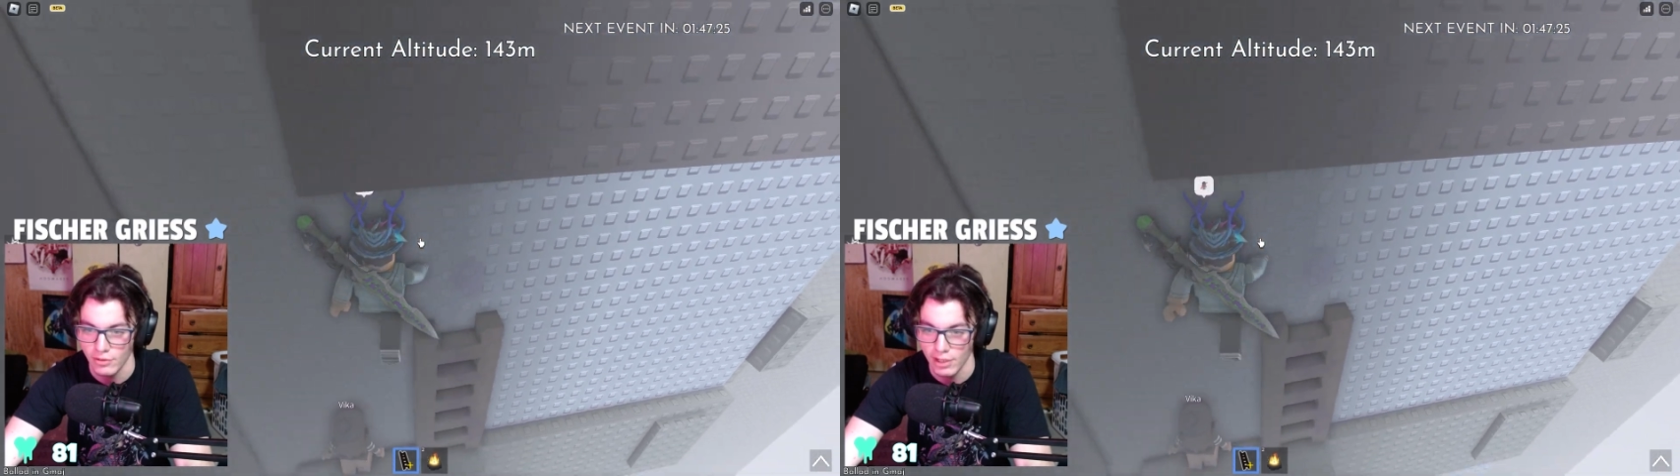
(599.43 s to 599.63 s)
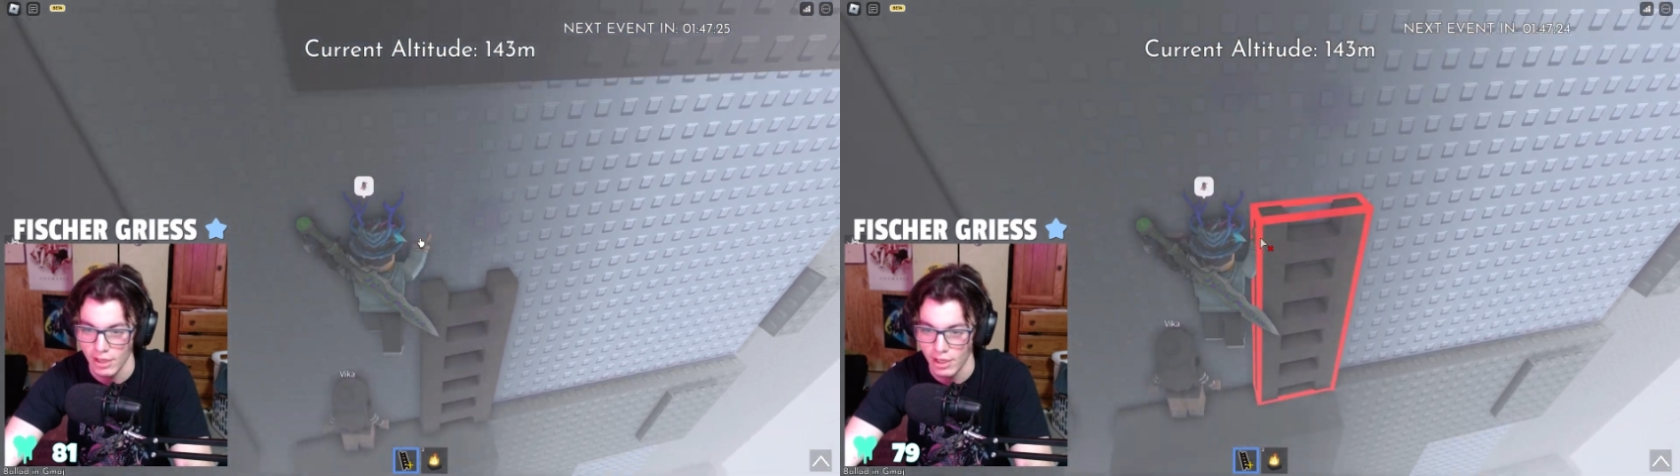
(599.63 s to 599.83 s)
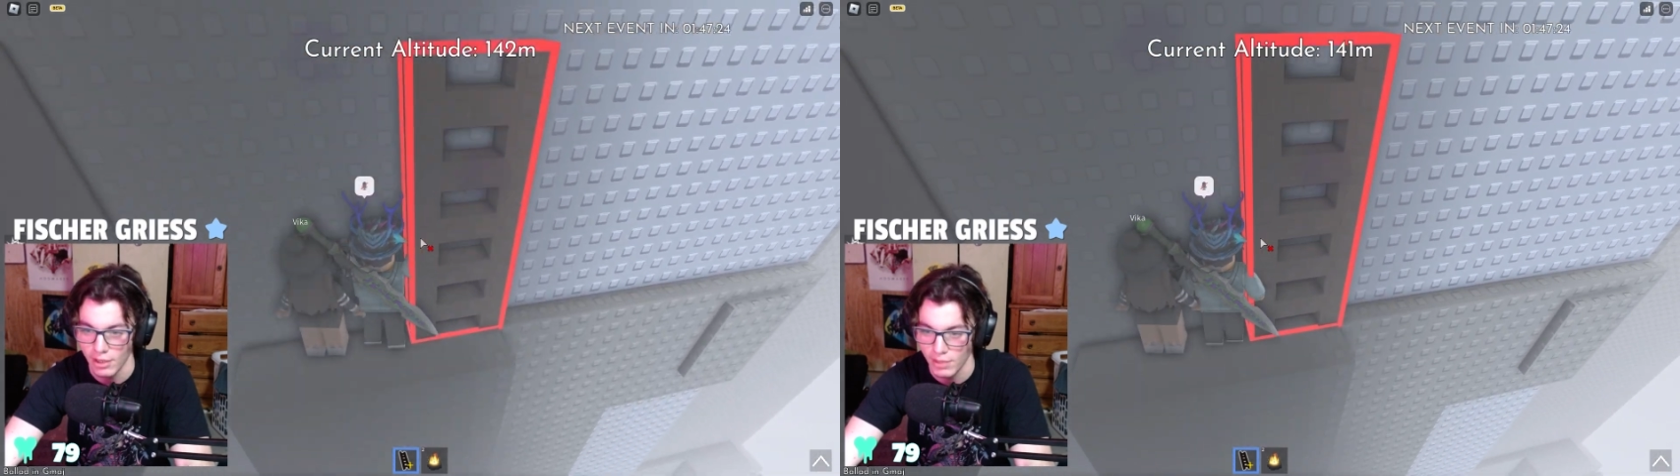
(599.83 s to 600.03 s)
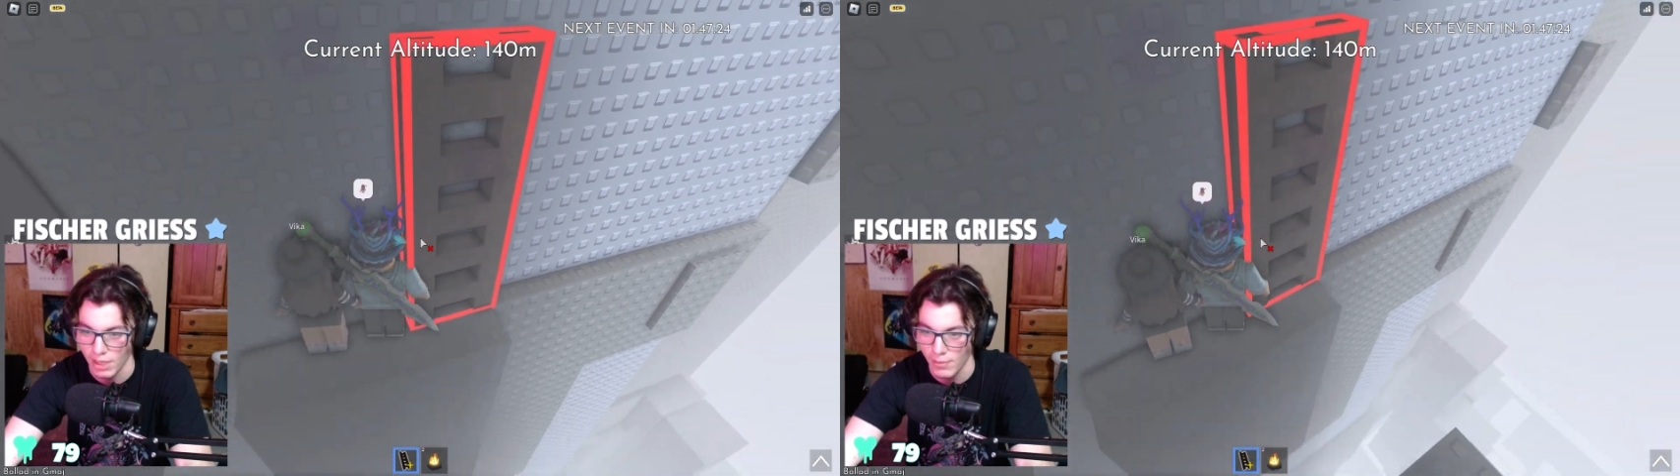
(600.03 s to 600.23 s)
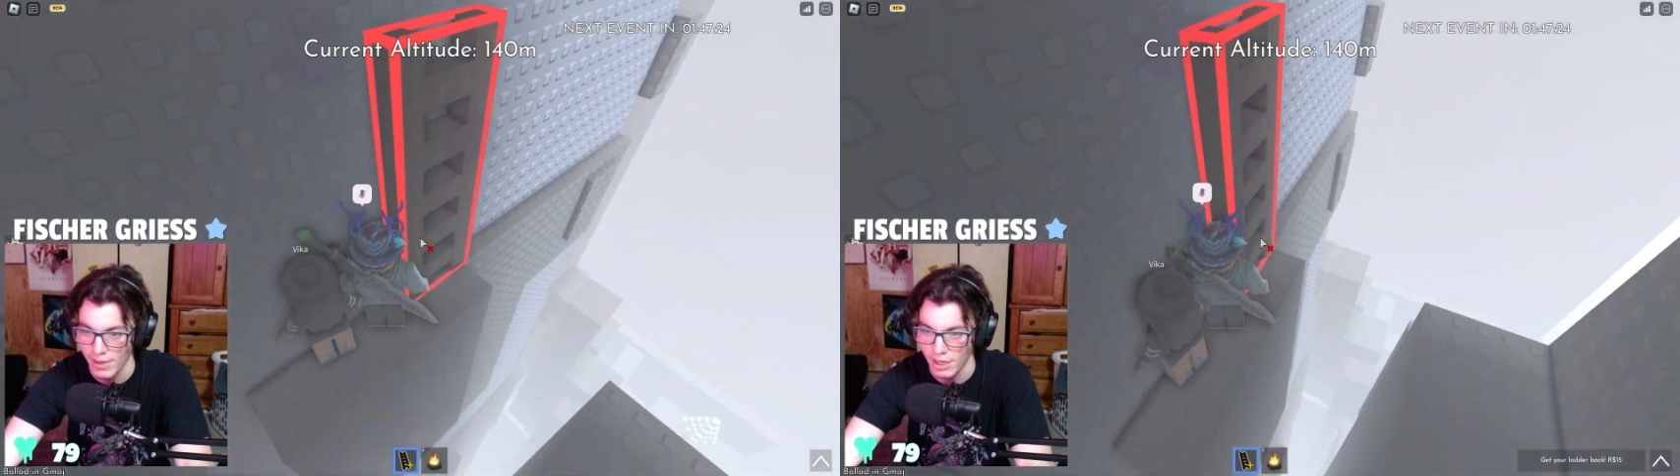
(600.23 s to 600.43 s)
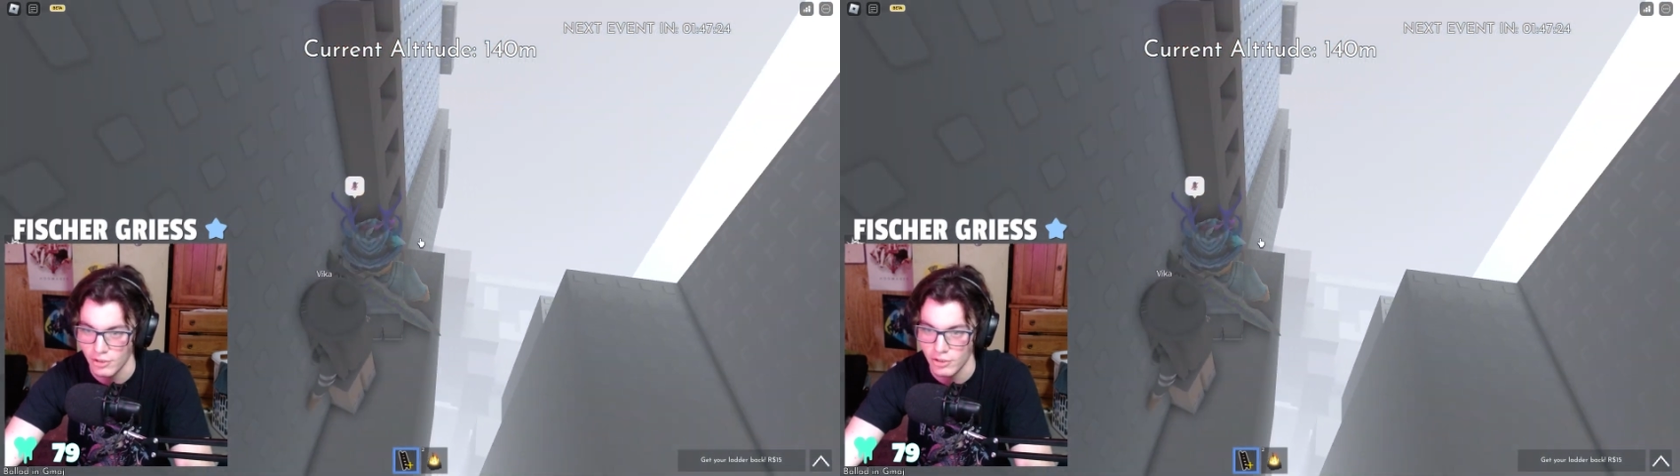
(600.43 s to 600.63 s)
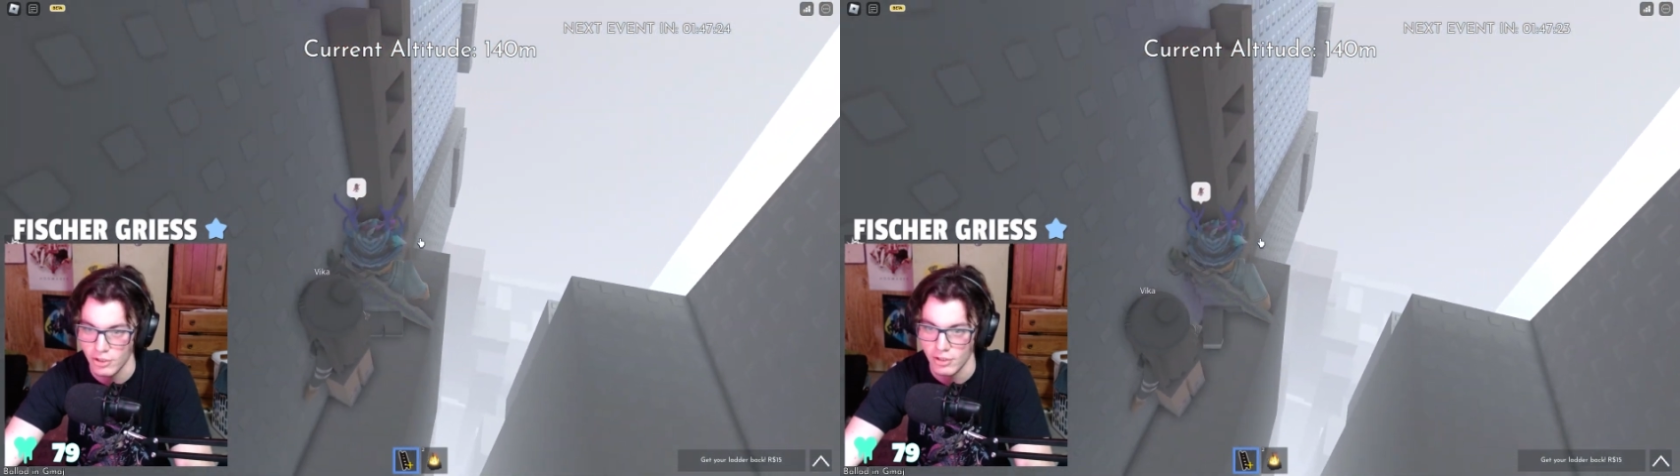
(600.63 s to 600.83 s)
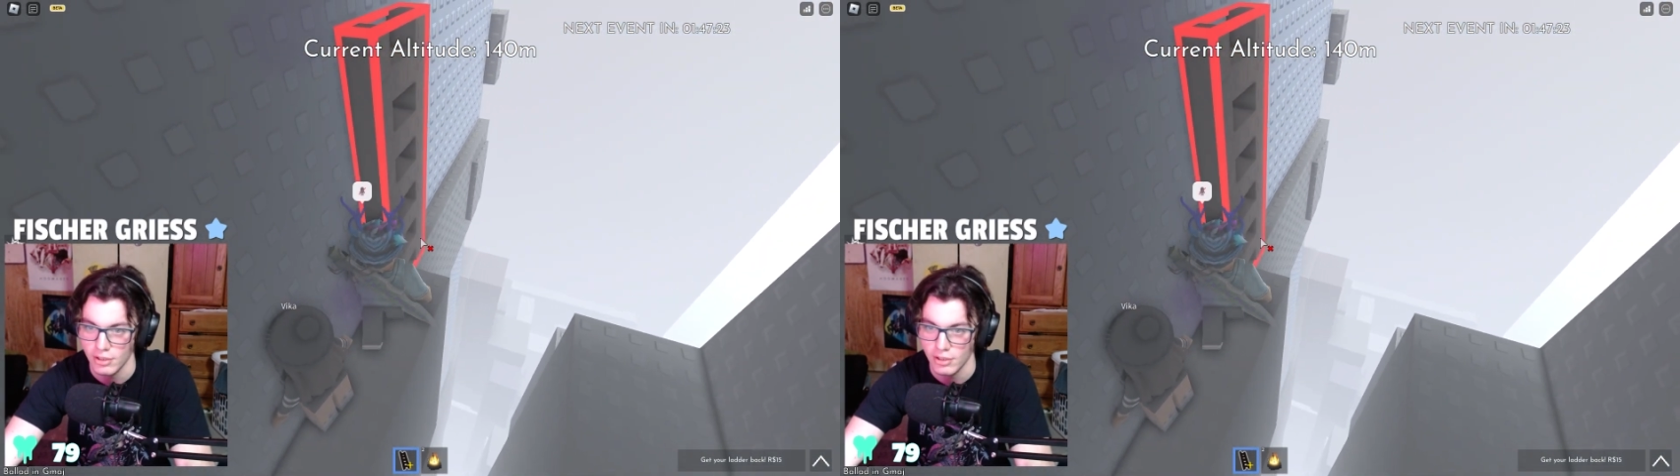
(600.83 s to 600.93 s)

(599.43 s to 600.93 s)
I got. I'm like a manager.